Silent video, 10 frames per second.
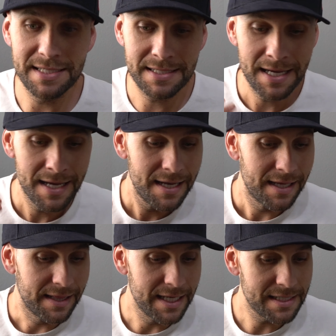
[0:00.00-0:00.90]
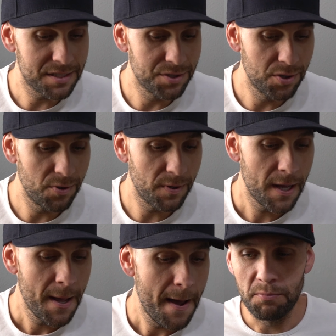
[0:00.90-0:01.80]
this
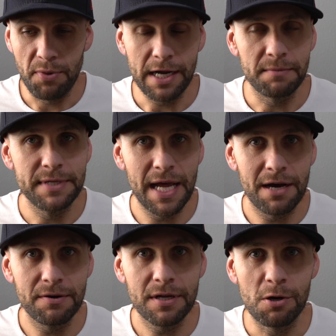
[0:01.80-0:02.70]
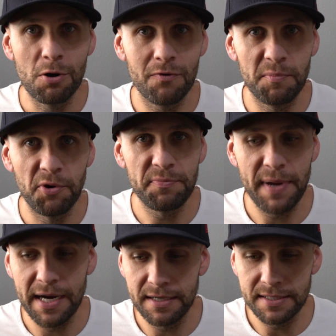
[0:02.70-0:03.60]
soon, break them down, go over both
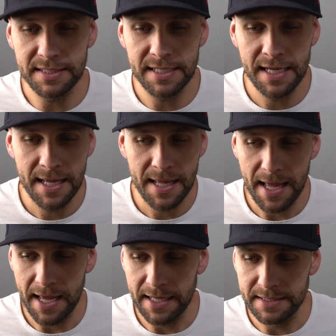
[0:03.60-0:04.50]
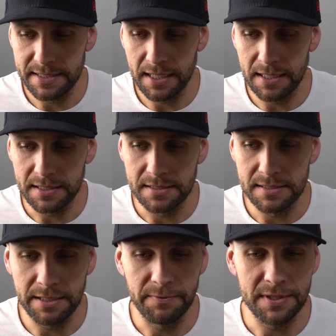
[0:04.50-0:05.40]
pairs, and
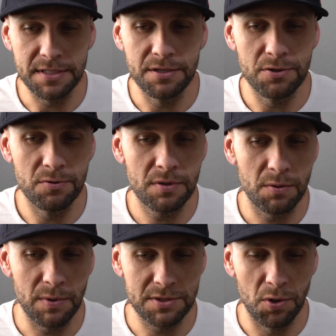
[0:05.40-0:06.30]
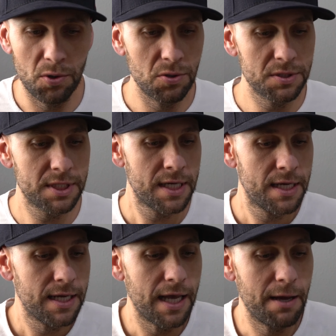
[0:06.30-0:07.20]
see what's new, what's old,
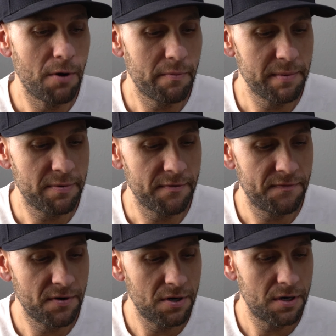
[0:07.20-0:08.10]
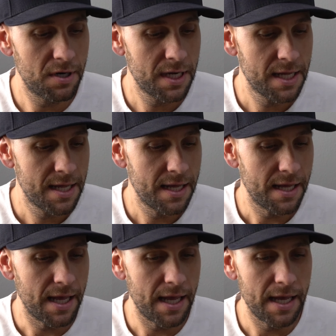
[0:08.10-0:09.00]
and what we prefer.
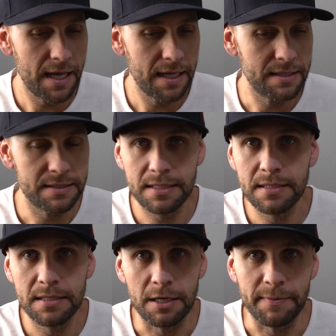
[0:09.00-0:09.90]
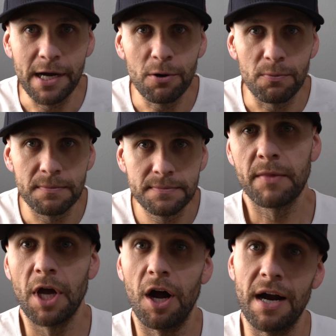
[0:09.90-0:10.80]
And here we go.
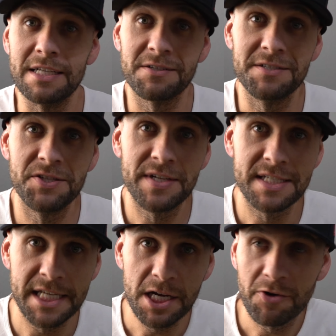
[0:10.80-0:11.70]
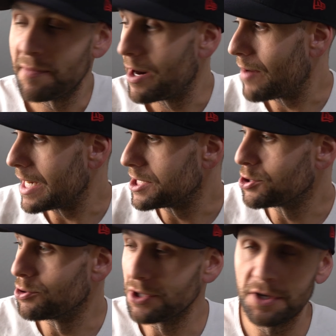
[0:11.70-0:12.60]
All right, so as you can see over my right
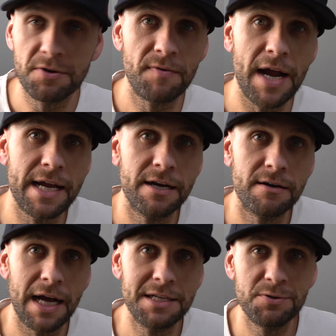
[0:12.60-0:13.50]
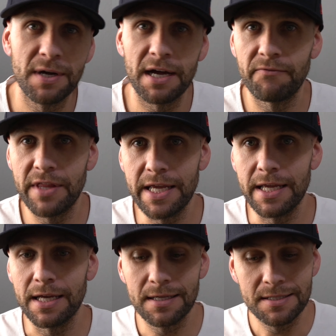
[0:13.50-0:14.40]
shoulder right here, I do have
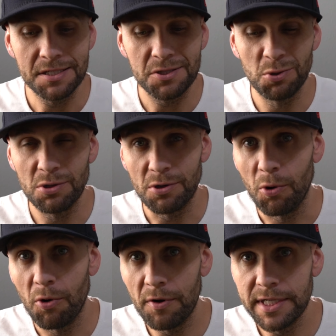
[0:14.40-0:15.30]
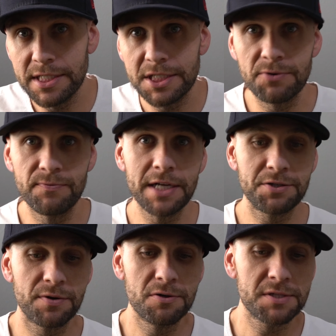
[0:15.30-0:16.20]
the Solar Orange
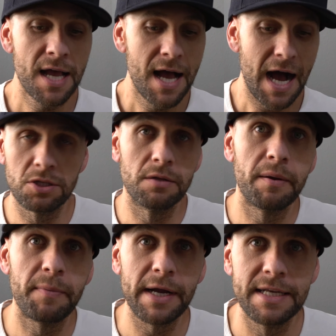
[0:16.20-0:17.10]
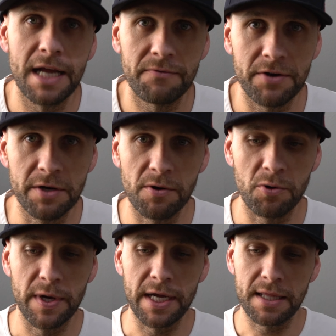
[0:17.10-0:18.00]
Retros. So let me break it down for you real
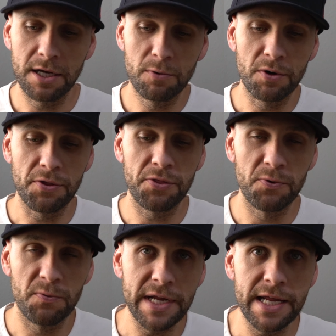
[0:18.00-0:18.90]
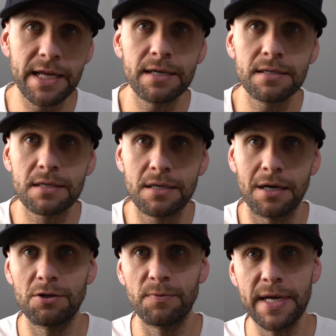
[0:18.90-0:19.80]
quick. There were 3
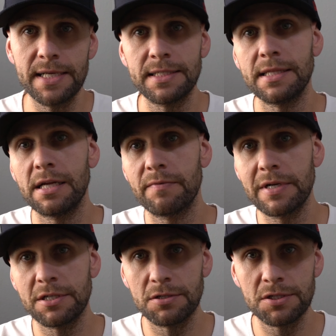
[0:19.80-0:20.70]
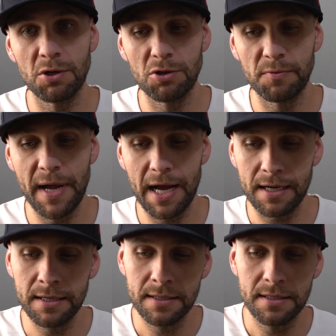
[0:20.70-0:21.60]
colorways in the original Solar
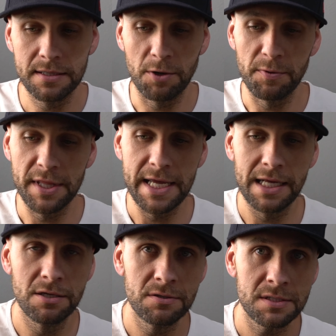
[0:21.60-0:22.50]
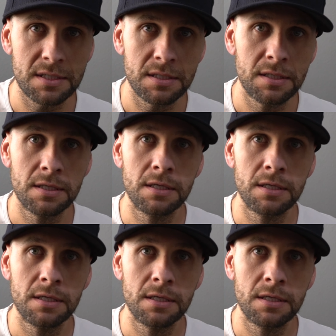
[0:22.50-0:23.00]
pack. There were the yellows,